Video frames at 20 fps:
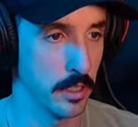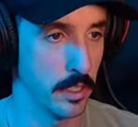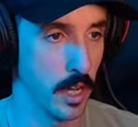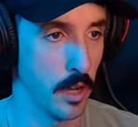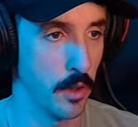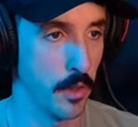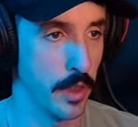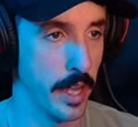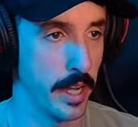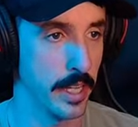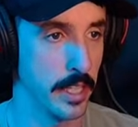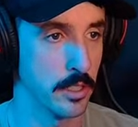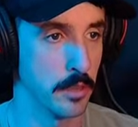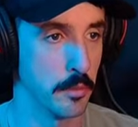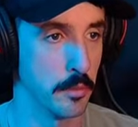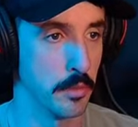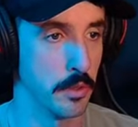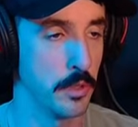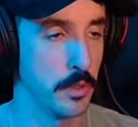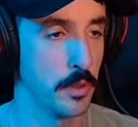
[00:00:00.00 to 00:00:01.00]
Oh, that needs a
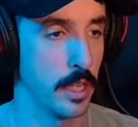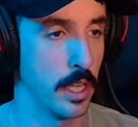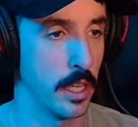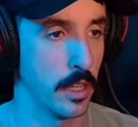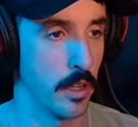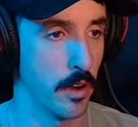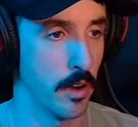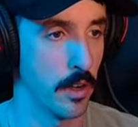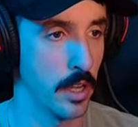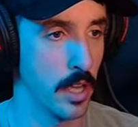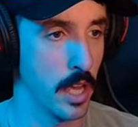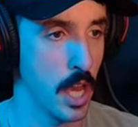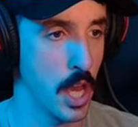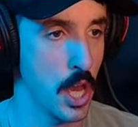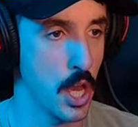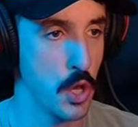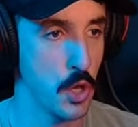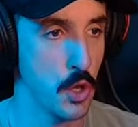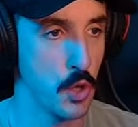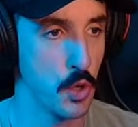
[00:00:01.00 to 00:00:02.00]
blue key card.
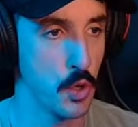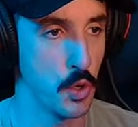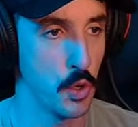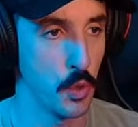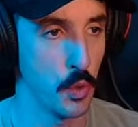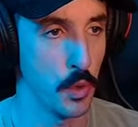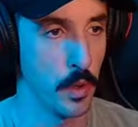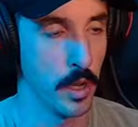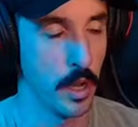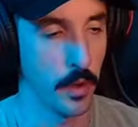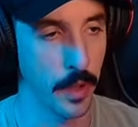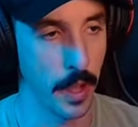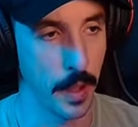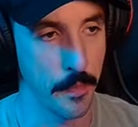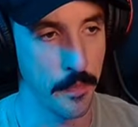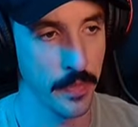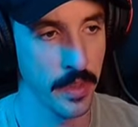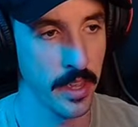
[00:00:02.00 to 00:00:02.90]
Oh, okay.